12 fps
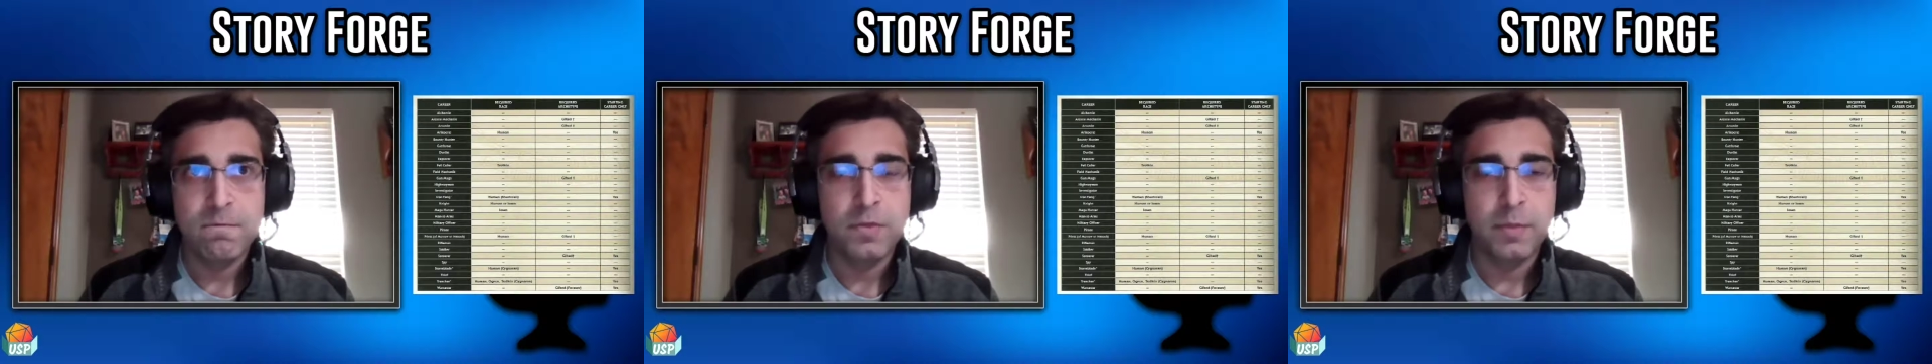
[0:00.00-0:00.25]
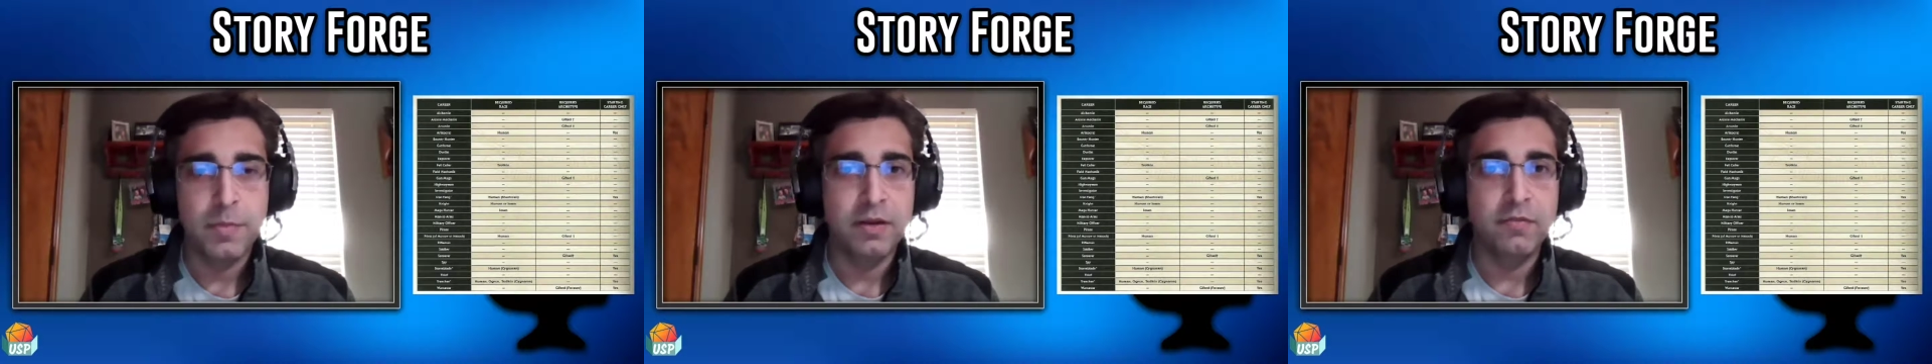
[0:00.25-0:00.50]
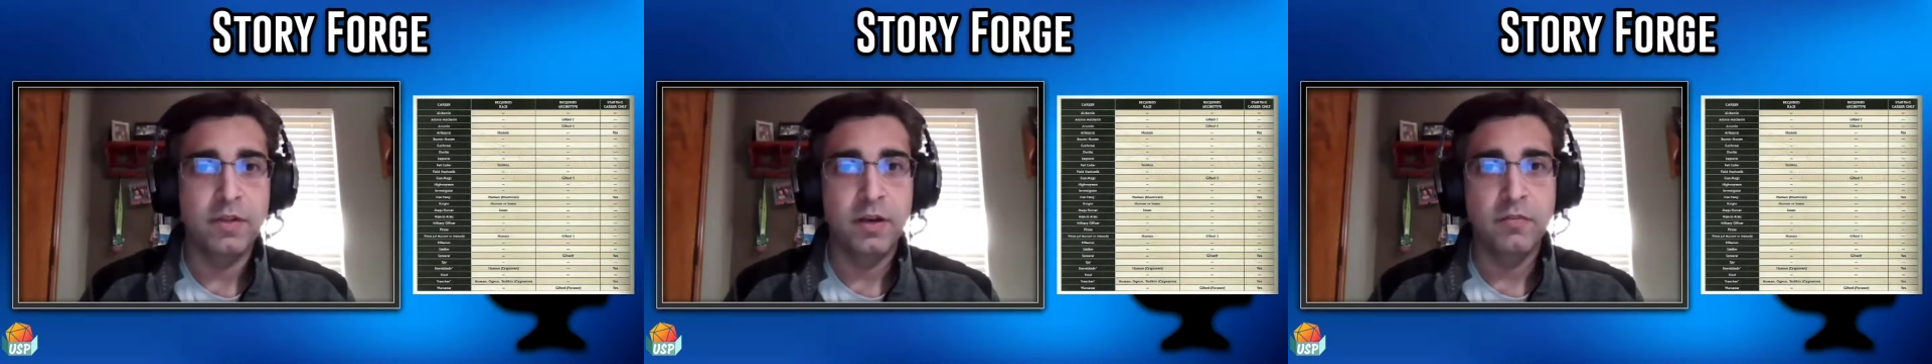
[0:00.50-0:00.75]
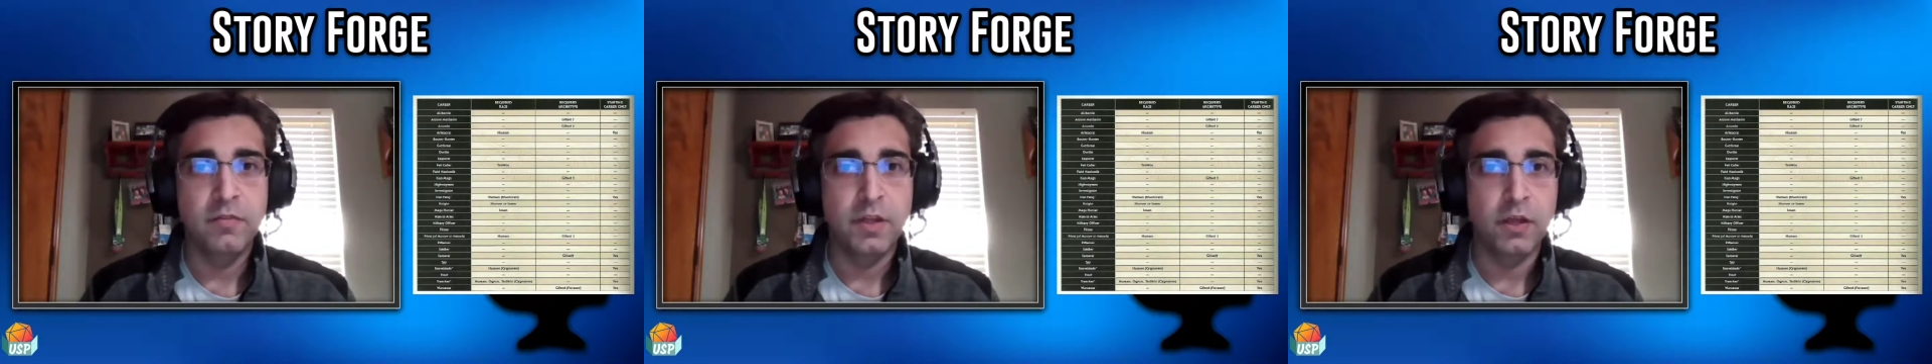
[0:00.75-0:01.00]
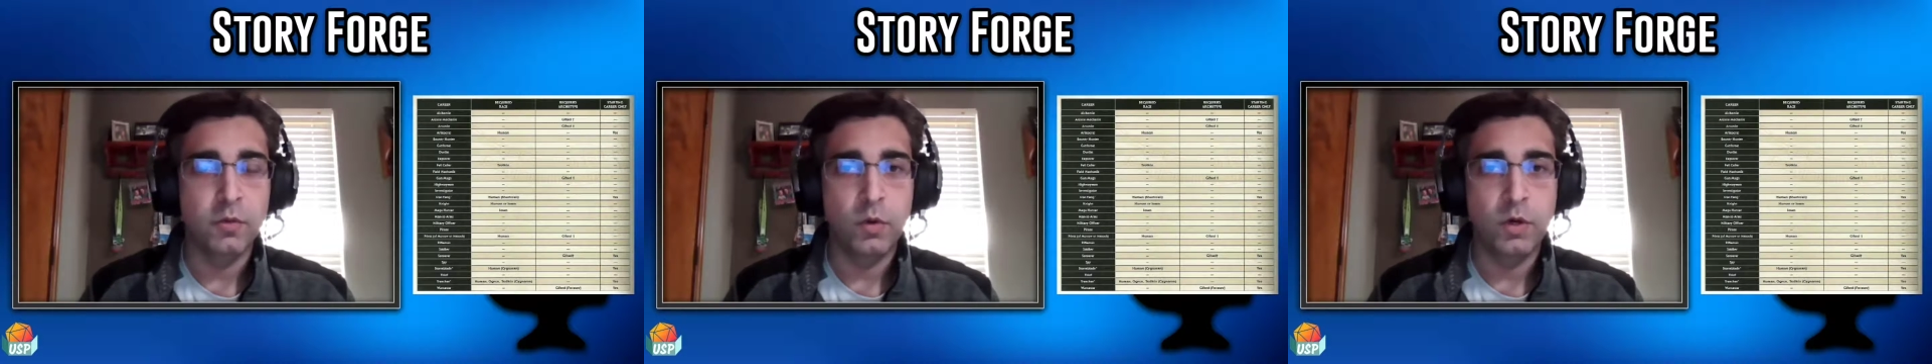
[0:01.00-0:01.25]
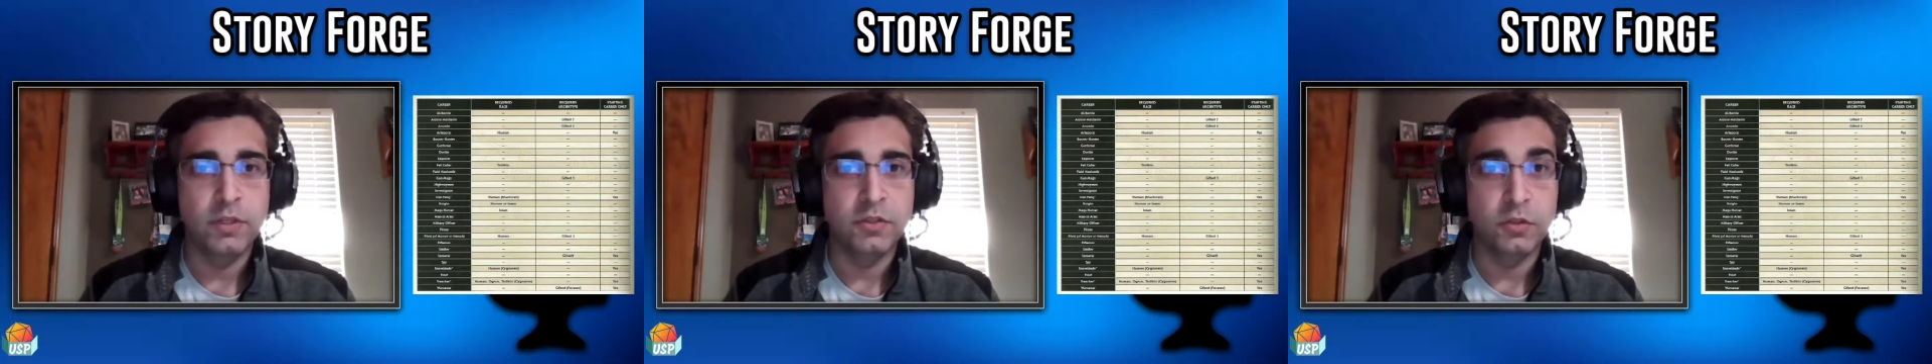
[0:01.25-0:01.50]
the benefit of the other
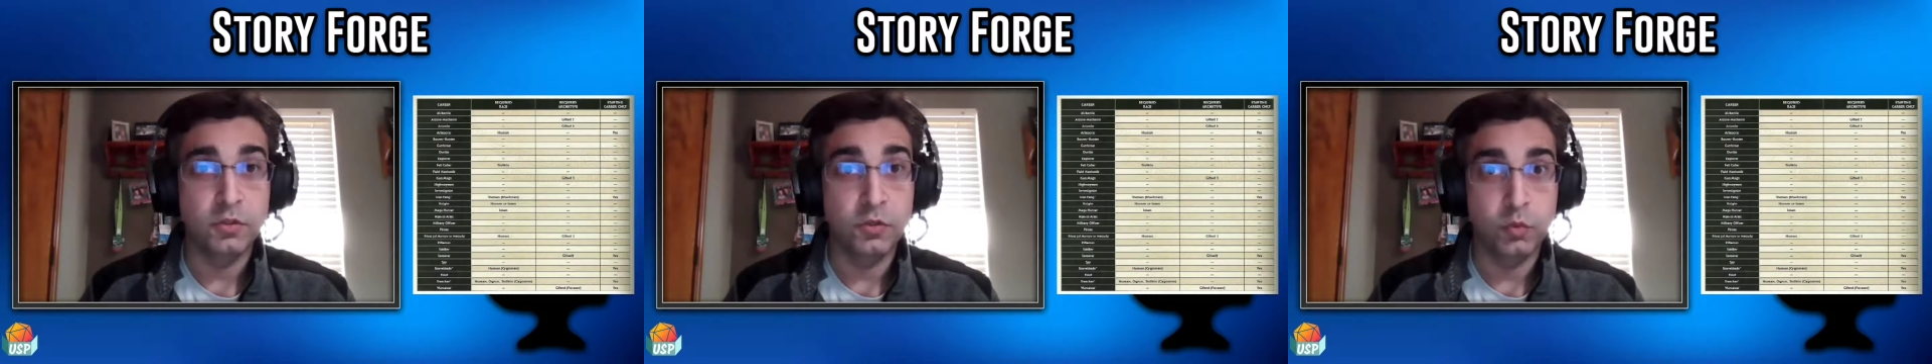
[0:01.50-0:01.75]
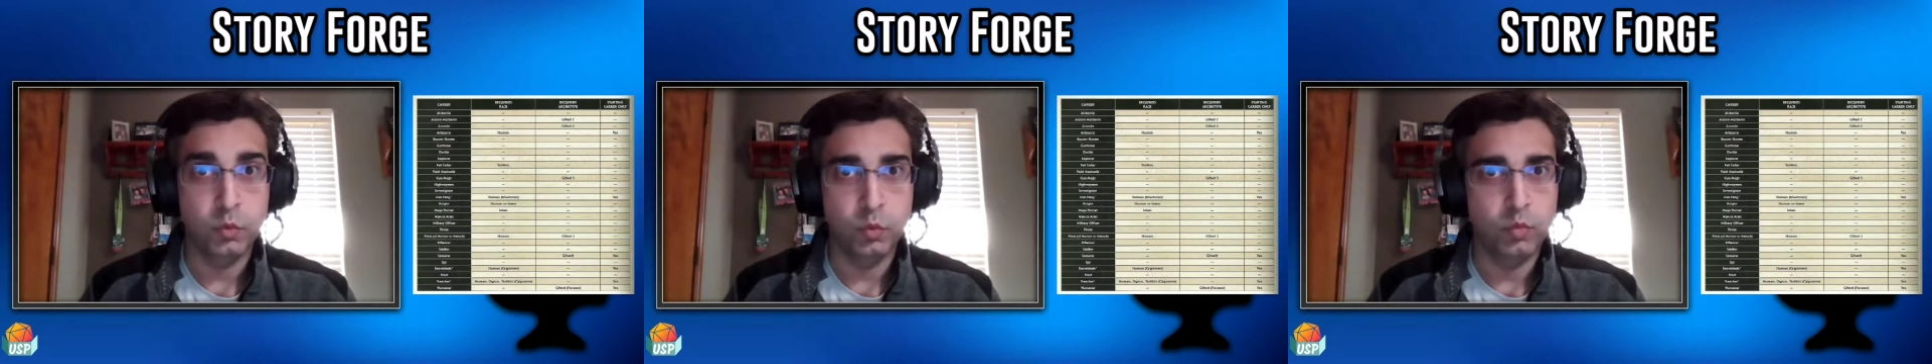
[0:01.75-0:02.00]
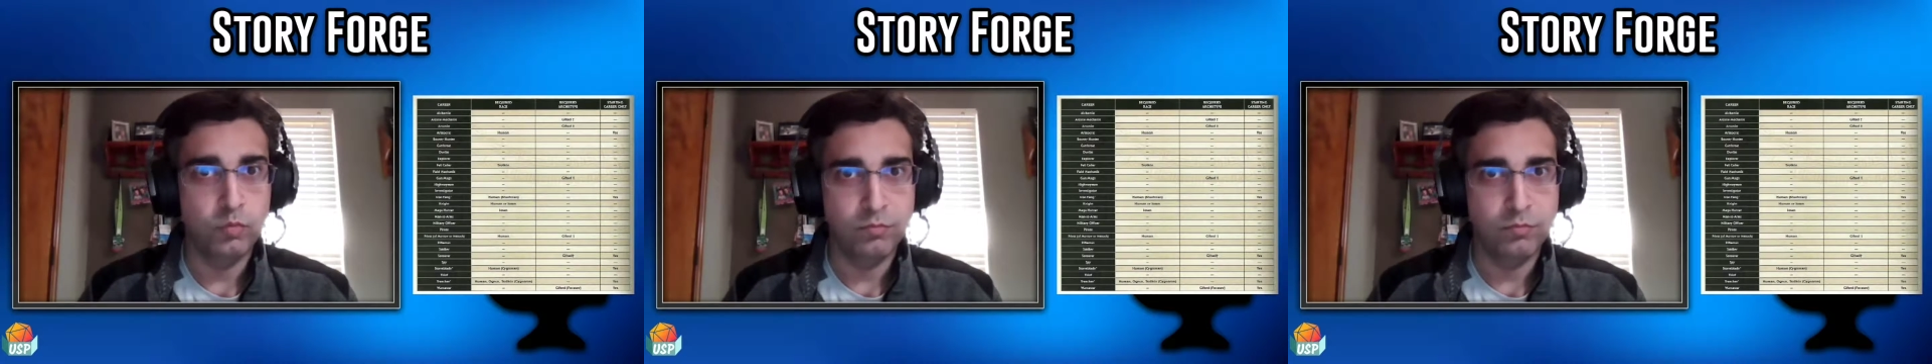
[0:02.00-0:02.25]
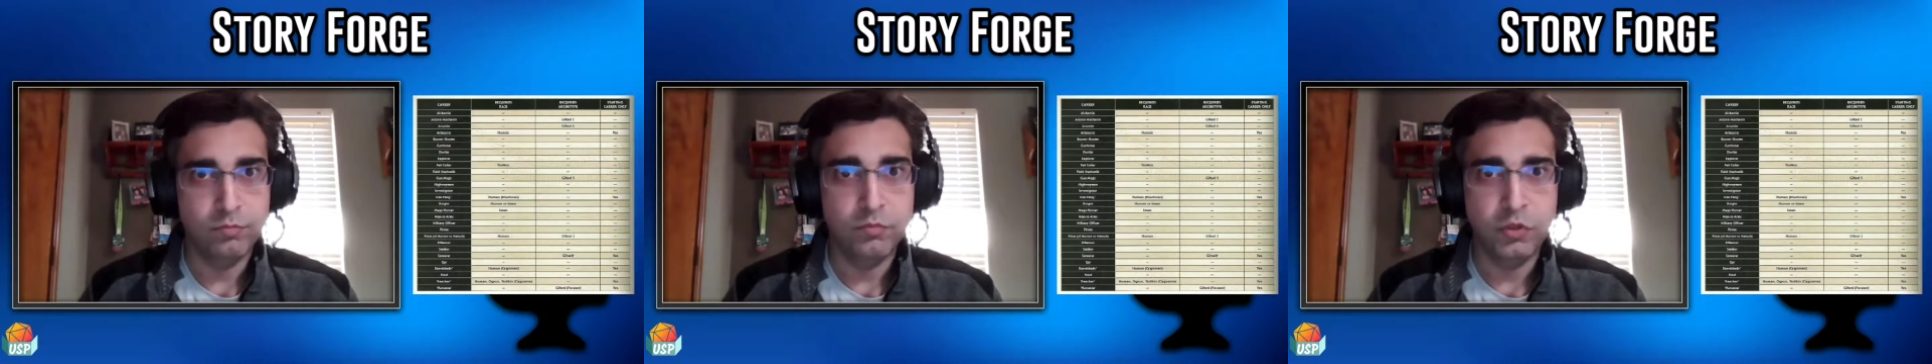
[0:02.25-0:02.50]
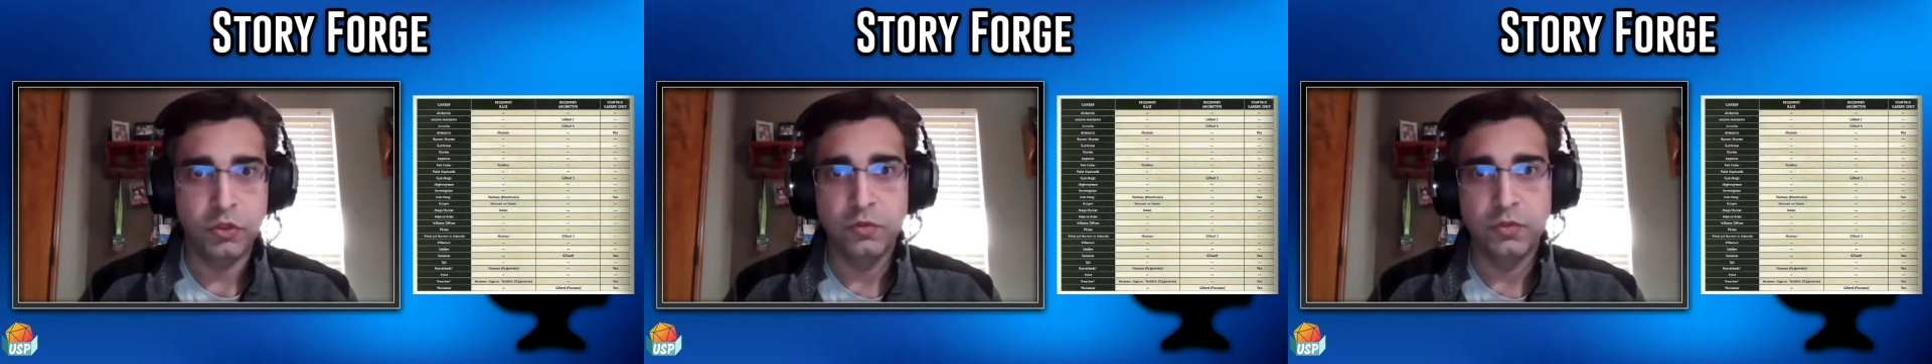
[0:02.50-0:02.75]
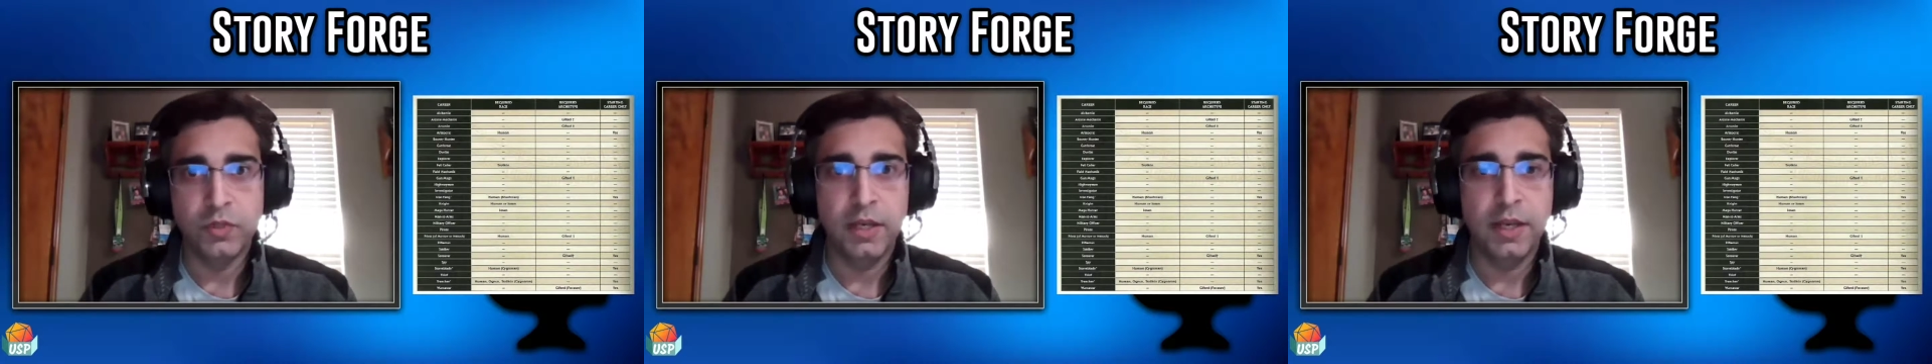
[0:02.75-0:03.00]
one until you choose
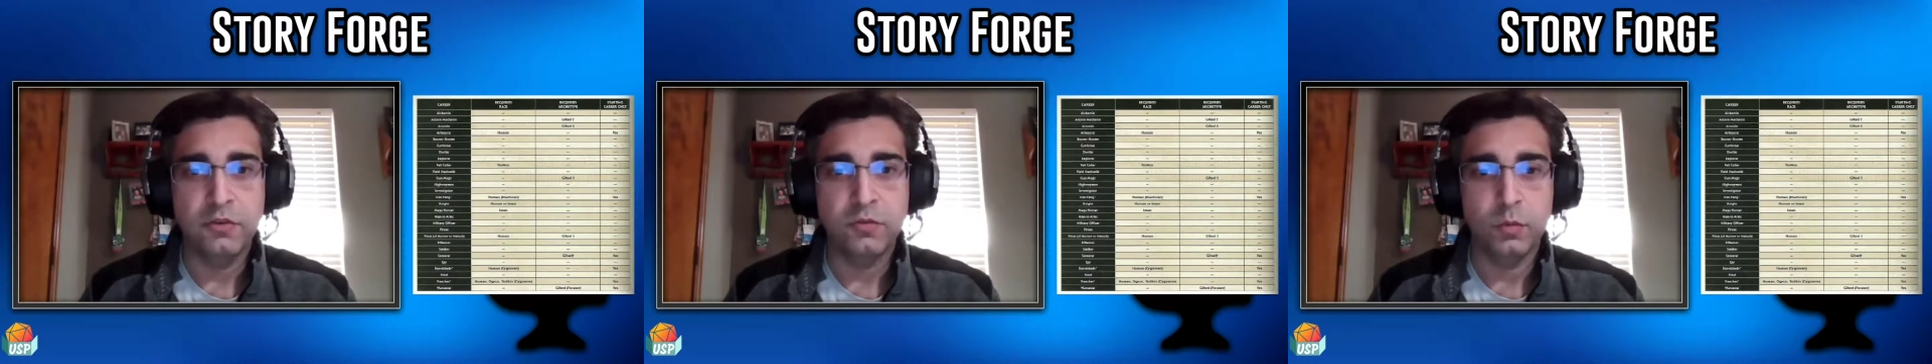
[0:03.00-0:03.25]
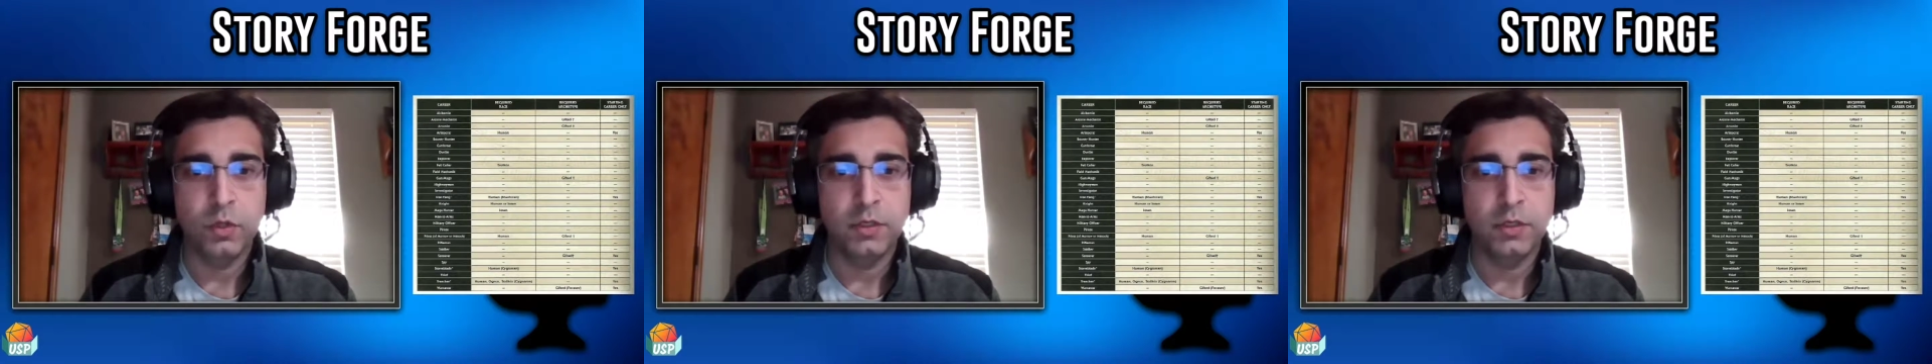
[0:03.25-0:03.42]
that next one.